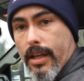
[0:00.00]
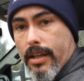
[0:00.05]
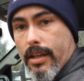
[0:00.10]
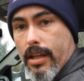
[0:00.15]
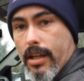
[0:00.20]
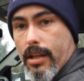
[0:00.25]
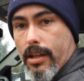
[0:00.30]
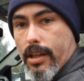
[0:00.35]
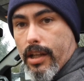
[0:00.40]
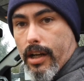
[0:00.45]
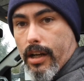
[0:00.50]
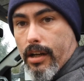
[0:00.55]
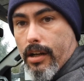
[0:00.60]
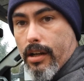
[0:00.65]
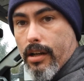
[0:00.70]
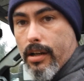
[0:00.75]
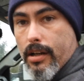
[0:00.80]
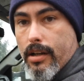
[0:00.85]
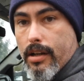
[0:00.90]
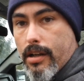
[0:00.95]
key in there.
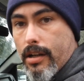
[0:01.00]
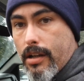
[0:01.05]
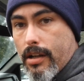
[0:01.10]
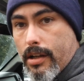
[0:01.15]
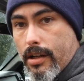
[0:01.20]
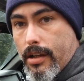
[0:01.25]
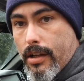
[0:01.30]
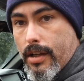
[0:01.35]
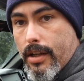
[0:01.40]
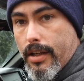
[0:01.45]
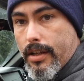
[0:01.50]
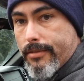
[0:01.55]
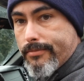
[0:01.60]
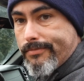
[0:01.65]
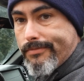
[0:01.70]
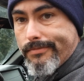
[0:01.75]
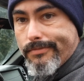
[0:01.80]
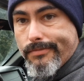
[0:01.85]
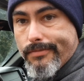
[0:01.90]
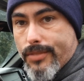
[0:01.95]

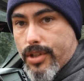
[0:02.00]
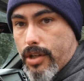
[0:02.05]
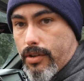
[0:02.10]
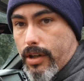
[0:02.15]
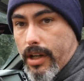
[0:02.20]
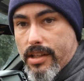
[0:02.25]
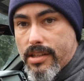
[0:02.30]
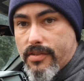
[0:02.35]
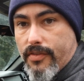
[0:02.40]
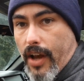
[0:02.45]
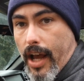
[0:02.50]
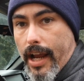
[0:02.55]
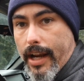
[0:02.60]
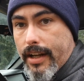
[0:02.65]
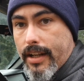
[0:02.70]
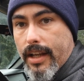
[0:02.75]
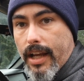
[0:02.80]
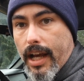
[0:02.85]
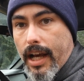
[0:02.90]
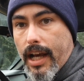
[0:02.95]
She runs
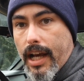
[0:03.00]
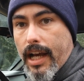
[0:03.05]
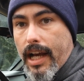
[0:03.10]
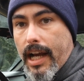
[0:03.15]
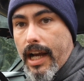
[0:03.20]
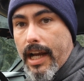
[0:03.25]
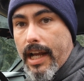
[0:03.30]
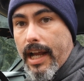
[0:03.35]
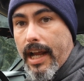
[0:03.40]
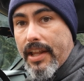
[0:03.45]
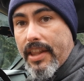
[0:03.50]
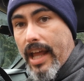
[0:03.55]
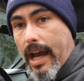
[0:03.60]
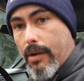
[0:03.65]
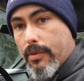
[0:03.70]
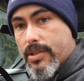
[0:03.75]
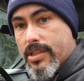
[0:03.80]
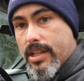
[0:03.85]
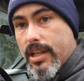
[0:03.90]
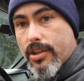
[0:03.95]
fine, and
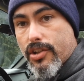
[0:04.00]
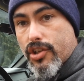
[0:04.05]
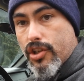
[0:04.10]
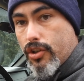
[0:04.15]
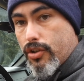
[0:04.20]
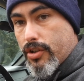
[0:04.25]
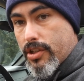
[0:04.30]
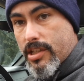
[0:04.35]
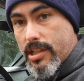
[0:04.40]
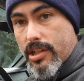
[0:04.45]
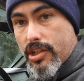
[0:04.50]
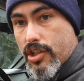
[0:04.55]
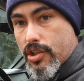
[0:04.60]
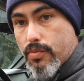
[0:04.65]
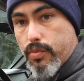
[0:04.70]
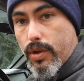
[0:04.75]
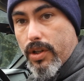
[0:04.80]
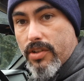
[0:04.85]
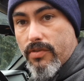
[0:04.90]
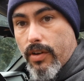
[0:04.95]
that was the issue, is it
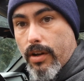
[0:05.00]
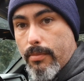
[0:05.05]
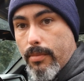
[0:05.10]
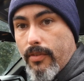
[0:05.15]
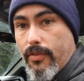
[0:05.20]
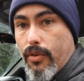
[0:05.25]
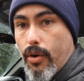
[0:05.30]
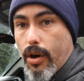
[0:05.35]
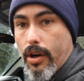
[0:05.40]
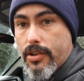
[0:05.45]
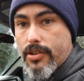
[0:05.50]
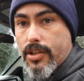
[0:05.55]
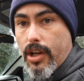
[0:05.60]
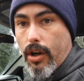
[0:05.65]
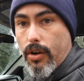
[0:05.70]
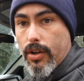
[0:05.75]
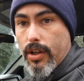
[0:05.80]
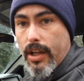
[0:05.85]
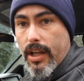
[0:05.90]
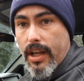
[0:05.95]
just wouldn't run before.
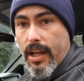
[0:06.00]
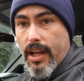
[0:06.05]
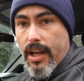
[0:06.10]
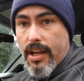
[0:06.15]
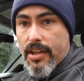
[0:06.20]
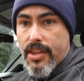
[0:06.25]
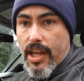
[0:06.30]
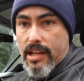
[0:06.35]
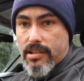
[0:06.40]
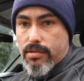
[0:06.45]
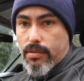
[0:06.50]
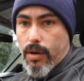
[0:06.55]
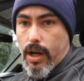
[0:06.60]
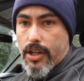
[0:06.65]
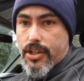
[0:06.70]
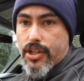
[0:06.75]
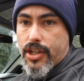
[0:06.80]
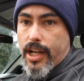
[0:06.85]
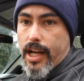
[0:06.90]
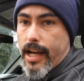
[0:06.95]
So thanks for
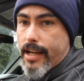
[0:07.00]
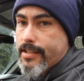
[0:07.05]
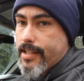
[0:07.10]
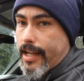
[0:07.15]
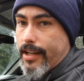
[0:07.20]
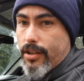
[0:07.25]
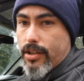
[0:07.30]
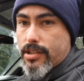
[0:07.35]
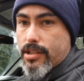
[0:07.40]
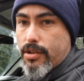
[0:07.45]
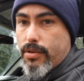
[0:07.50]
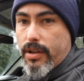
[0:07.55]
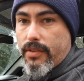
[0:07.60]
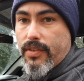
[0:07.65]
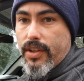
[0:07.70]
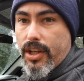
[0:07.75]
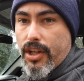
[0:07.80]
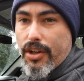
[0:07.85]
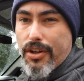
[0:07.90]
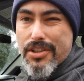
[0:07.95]
watching, guys. I know it's a quick
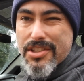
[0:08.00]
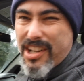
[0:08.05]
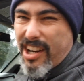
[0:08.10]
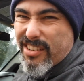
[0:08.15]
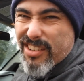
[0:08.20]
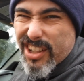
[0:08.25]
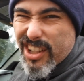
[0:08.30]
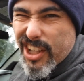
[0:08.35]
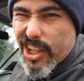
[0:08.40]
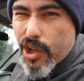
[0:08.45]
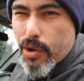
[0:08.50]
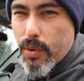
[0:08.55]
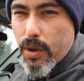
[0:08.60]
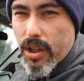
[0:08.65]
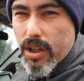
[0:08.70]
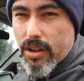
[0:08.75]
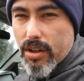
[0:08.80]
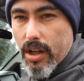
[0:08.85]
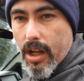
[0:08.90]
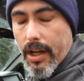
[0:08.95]
video. It's not really a
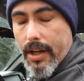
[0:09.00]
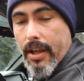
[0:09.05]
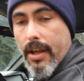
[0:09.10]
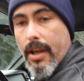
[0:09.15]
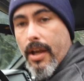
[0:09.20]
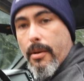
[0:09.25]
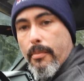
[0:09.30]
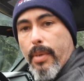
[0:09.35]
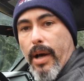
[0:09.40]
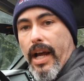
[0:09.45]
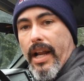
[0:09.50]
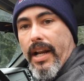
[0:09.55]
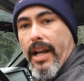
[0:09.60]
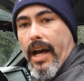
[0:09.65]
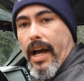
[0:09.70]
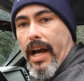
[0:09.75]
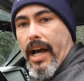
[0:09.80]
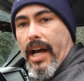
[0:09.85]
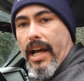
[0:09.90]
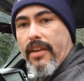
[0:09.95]
will it run, but
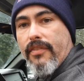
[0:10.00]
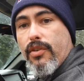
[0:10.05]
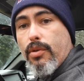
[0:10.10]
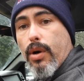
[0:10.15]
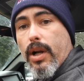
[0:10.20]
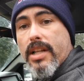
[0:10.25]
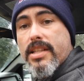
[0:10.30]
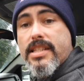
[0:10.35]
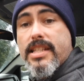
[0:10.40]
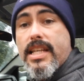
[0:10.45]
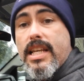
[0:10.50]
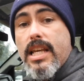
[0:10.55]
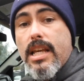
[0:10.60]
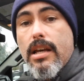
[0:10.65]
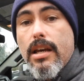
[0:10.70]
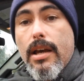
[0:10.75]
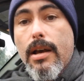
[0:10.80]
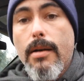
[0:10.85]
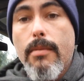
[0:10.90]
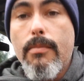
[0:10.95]
if you want to see
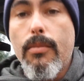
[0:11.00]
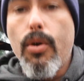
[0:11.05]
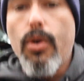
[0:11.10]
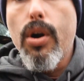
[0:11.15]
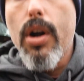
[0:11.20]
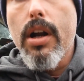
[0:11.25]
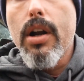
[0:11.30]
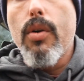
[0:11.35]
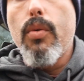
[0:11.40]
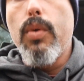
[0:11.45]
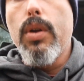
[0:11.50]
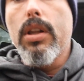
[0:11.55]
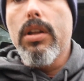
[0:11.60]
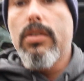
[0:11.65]
more will